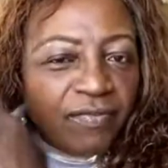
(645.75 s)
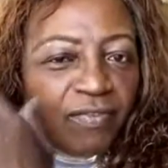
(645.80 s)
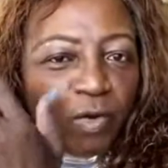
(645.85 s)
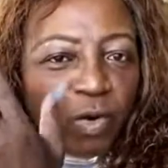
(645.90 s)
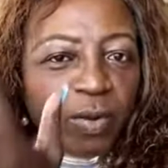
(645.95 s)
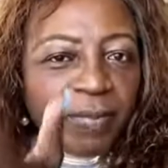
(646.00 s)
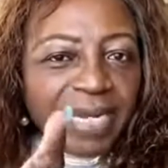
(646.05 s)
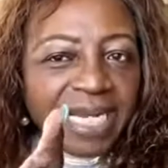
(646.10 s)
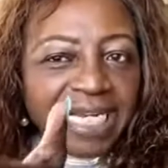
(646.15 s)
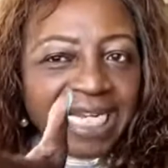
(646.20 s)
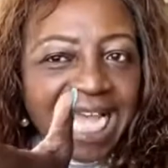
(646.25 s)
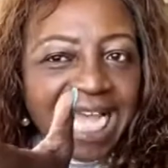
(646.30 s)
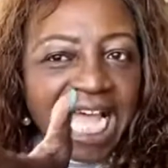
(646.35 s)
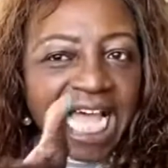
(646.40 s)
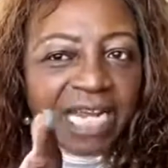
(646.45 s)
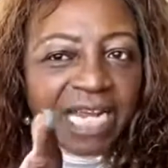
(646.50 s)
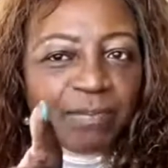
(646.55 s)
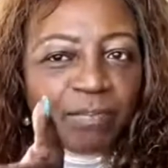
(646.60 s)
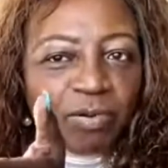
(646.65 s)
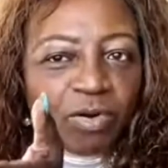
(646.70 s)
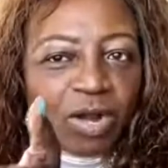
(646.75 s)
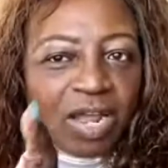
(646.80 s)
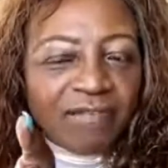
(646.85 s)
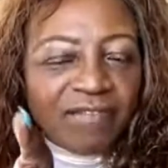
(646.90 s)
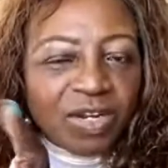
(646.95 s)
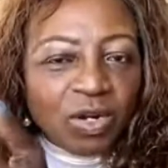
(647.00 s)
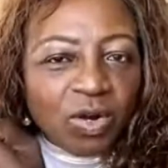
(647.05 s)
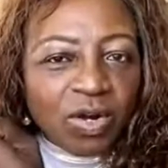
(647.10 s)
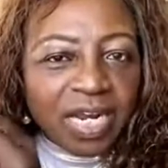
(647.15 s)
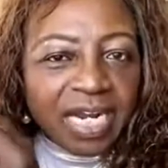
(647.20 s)
forming
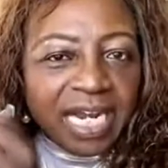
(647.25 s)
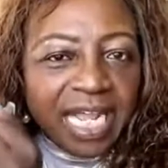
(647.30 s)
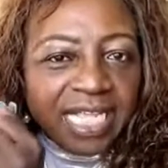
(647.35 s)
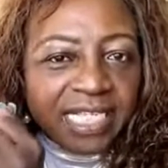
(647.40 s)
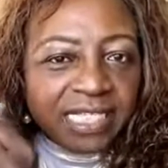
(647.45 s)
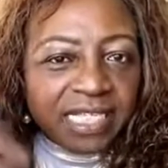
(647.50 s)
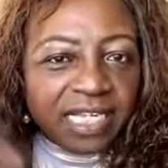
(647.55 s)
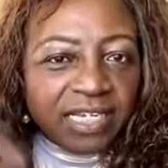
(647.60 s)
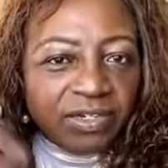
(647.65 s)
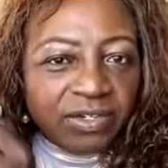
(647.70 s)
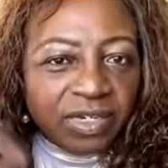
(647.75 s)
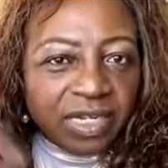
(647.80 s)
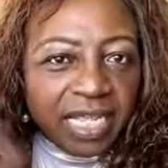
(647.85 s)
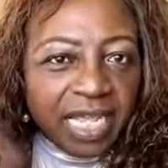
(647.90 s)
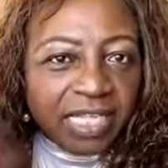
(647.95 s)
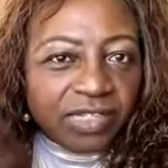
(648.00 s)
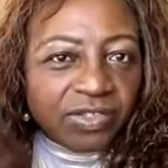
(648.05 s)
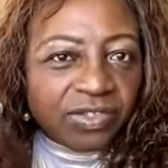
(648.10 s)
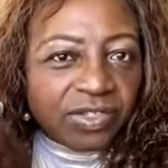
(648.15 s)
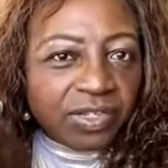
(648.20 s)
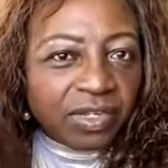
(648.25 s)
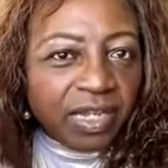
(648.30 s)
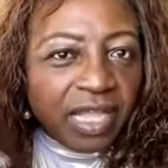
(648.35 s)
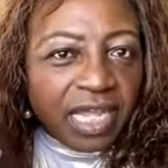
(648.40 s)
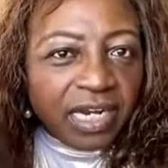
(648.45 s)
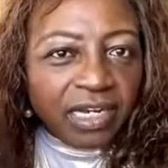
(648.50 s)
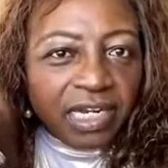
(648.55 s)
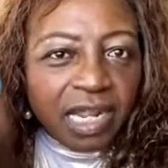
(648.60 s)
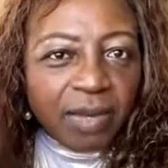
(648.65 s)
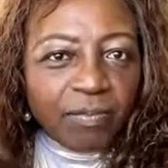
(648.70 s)
nonprofit organization, guys. There's a
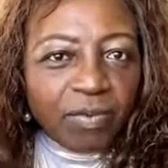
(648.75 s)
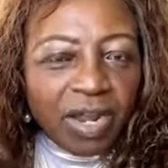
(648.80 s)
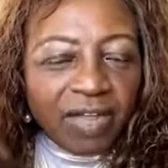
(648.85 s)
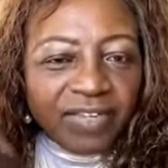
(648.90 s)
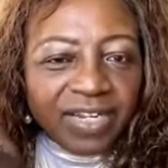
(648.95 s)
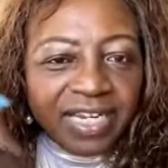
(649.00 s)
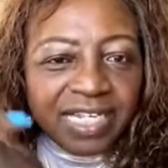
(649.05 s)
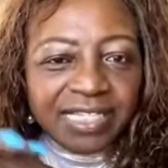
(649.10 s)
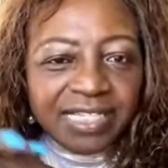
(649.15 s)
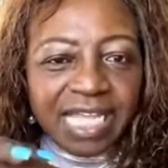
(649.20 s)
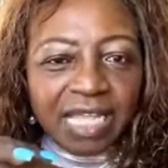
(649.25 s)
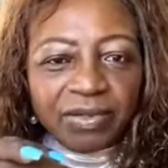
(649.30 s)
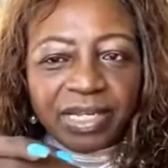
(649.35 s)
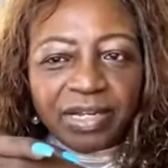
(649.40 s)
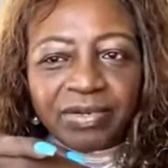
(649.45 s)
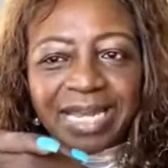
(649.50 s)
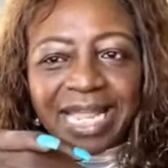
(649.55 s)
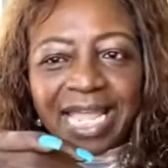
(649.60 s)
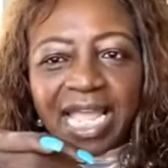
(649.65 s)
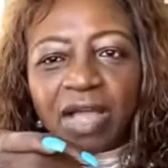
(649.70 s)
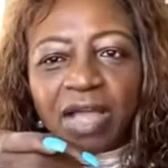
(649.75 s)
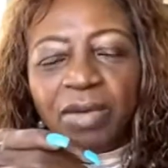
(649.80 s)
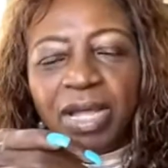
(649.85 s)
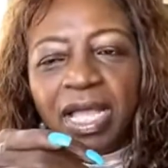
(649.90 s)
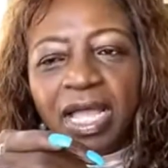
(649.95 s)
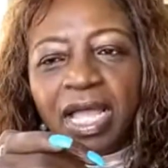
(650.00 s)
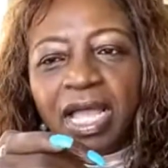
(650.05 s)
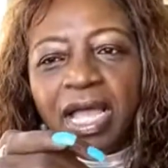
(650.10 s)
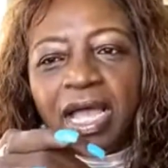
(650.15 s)
lot of nonprofit that's out there now.